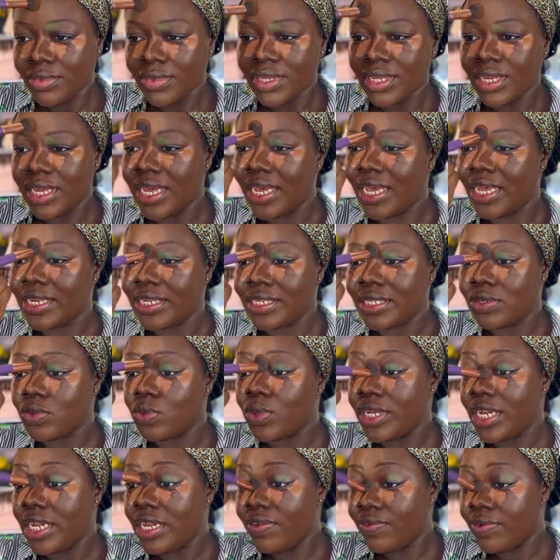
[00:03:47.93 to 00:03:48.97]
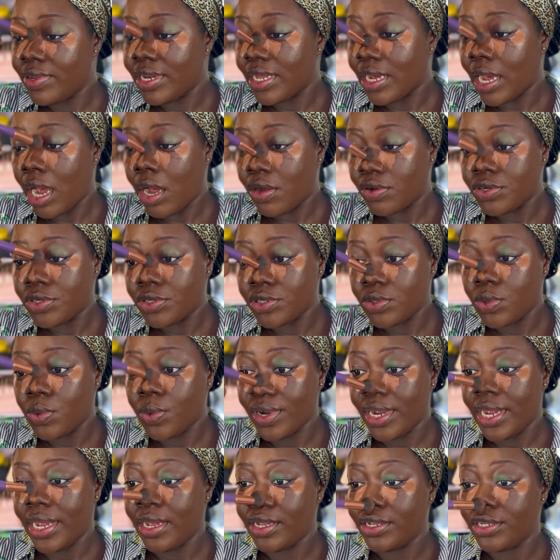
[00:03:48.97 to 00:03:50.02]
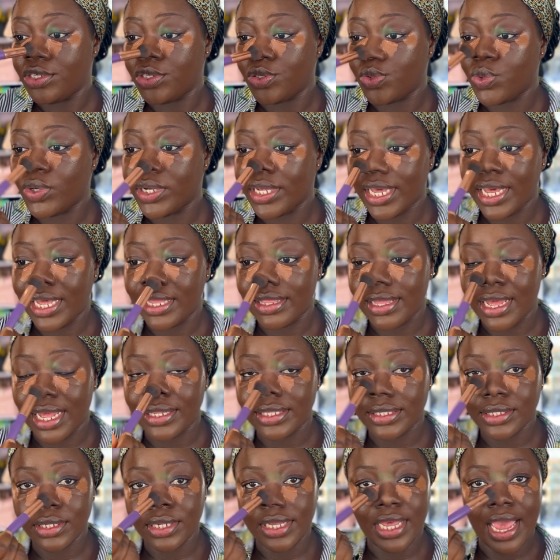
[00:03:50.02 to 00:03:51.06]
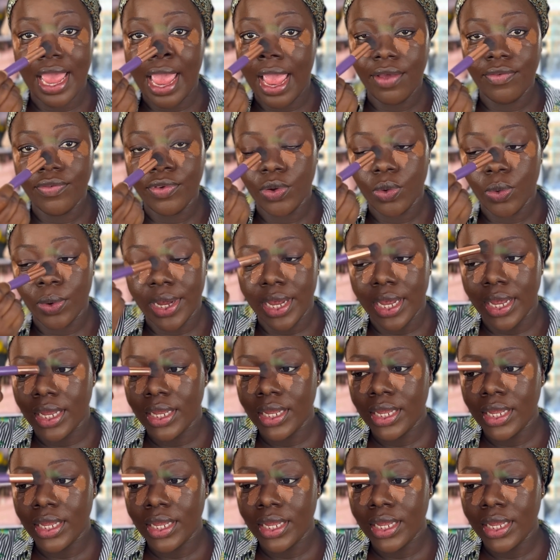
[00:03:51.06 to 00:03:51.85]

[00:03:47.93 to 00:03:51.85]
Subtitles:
and we live in a country where you won't get that everywhere.